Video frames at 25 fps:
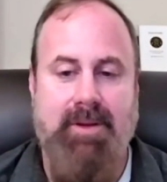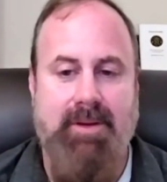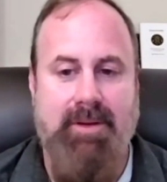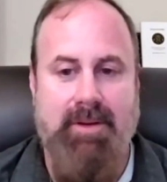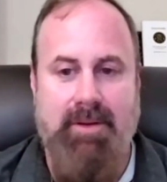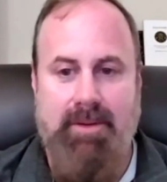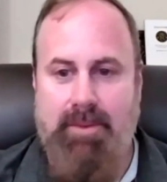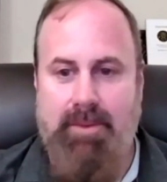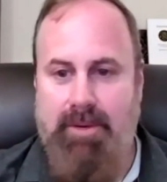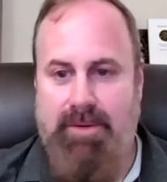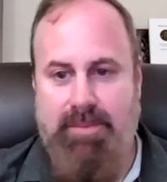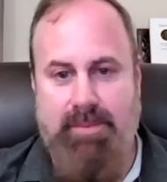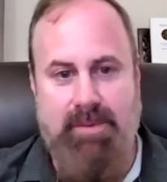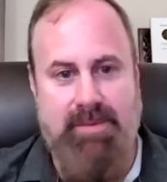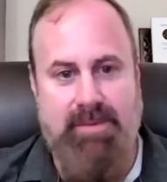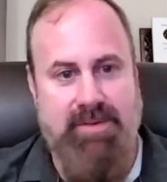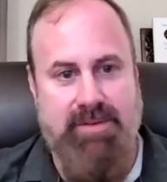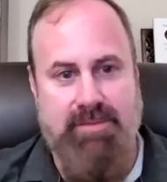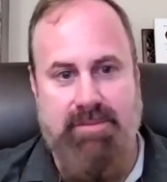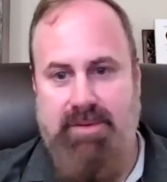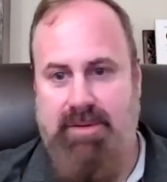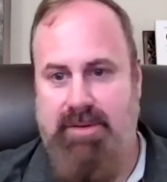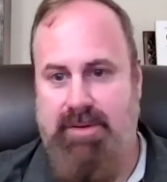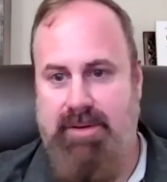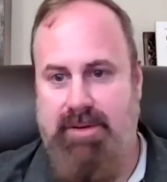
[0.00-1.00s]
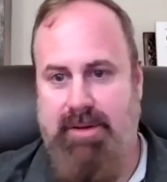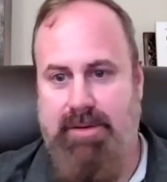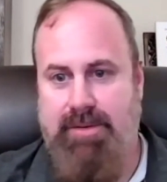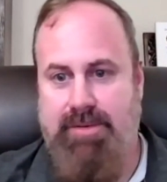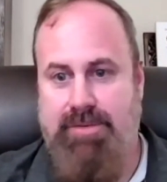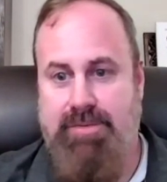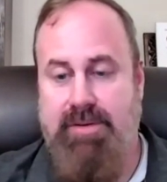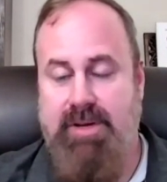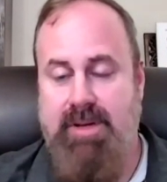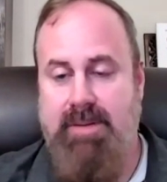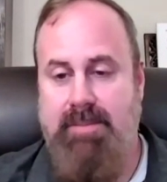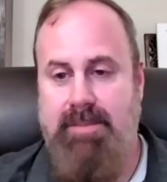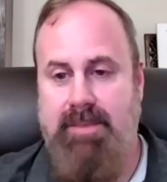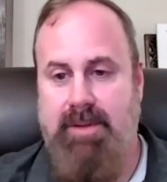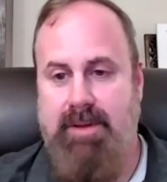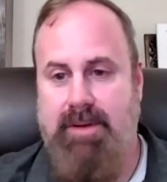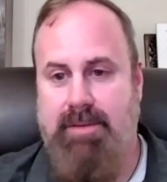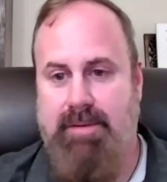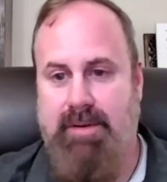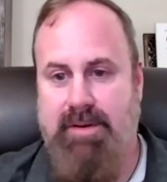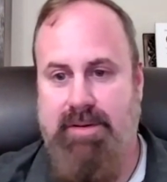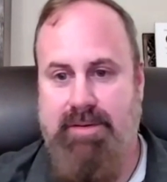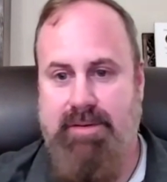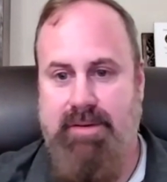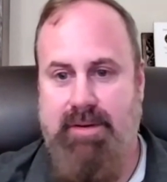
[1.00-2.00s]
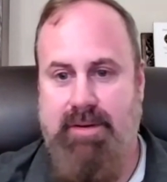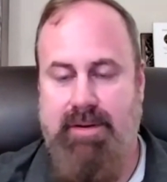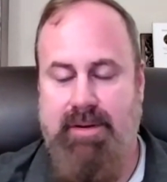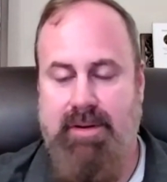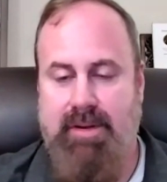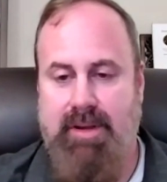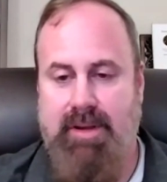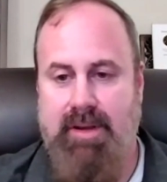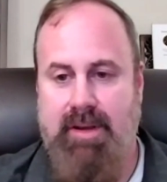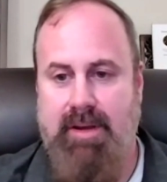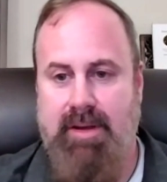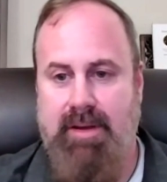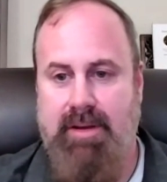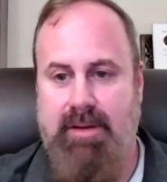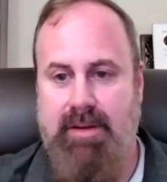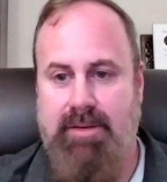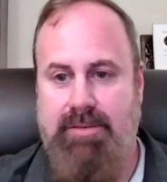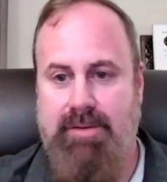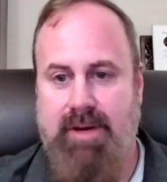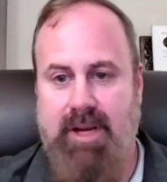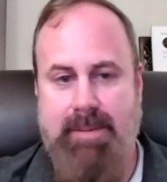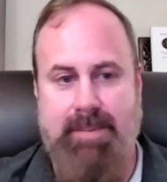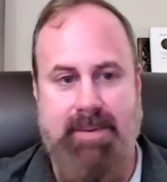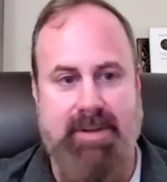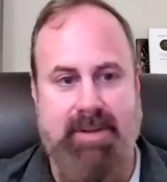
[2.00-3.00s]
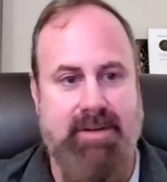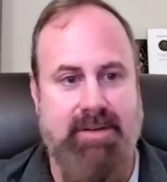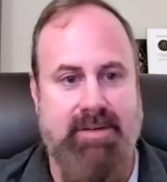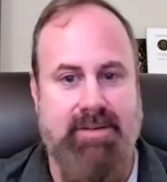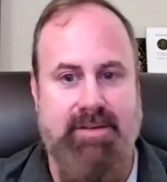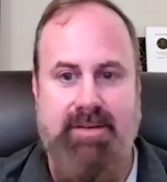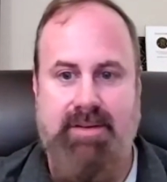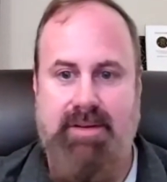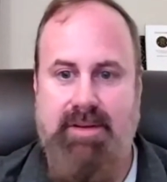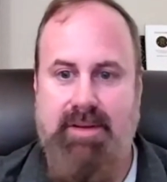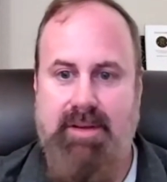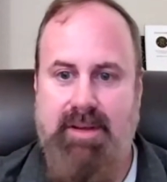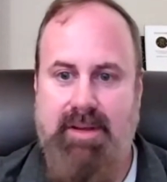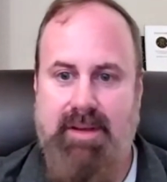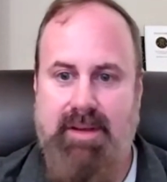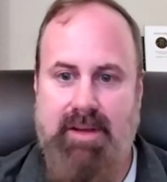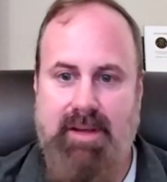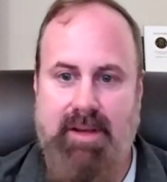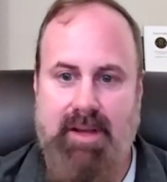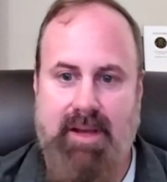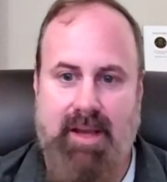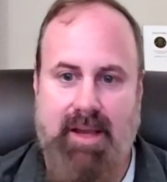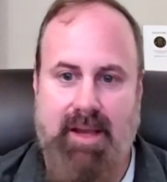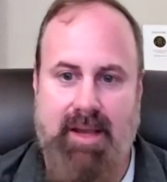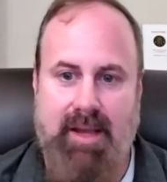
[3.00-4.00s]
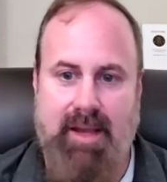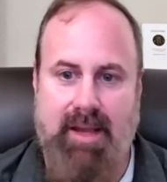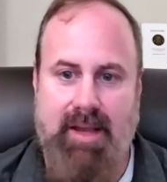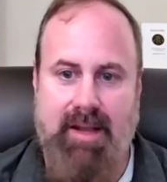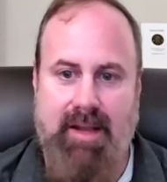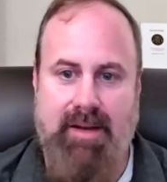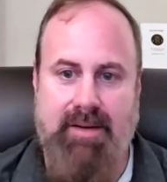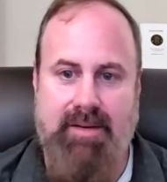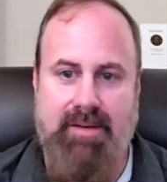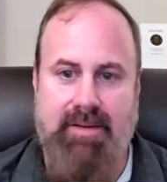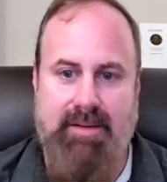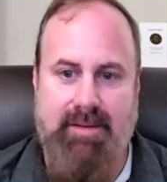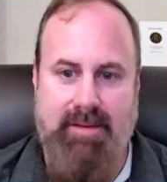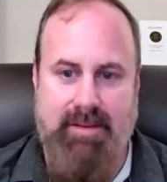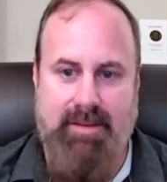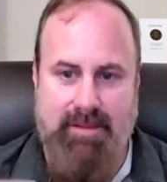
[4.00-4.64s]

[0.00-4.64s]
course, we've just trimmed the Christian trappings and